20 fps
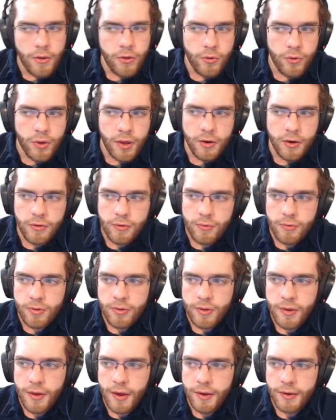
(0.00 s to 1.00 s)
You can
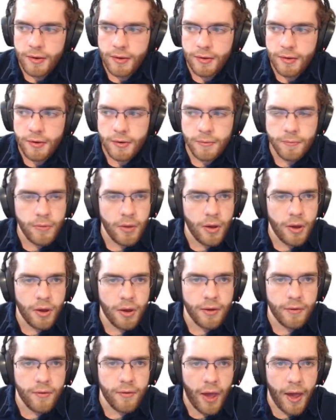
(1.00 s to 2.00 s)
use the idea
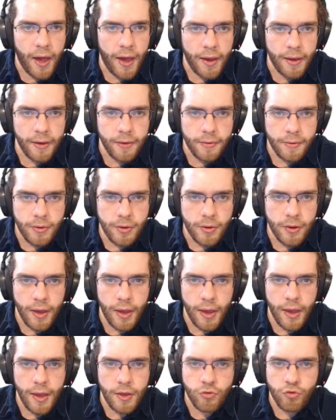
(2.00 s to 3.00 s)
of I
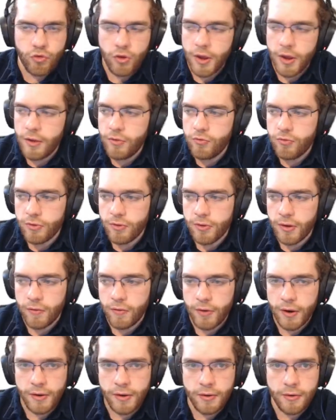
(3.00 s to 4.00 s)
and J, just
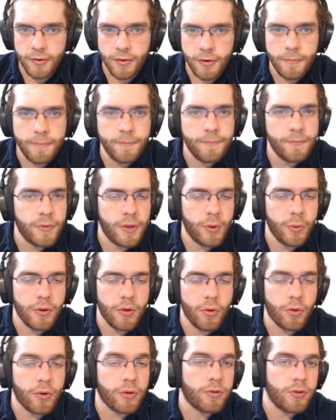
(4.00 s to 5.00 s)
like right here,
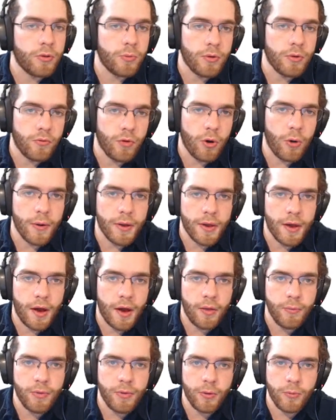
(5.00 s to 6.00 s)
row and
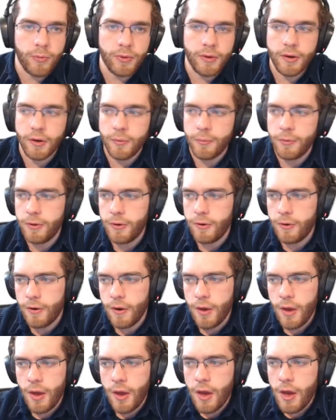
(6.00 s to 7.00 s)
column like we did up
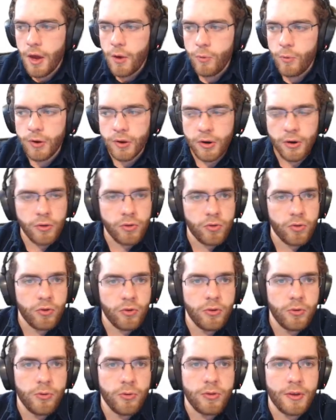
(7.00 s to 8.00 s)
here. We could also
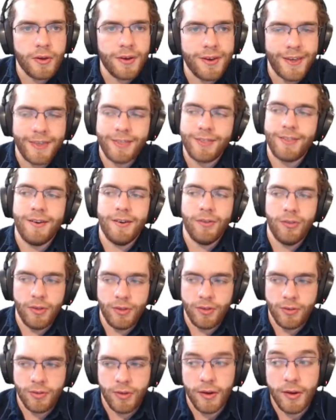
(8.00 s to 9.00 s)
use a nested
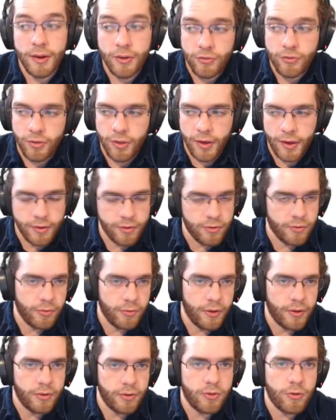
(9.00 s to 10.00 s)
list
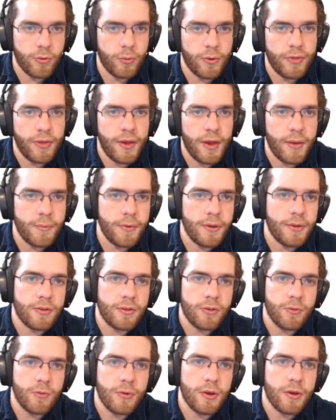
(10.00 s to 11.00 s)
initializer list. So what that
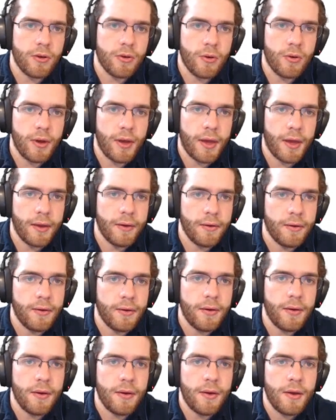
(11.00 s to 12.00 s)
means is we can go ahead,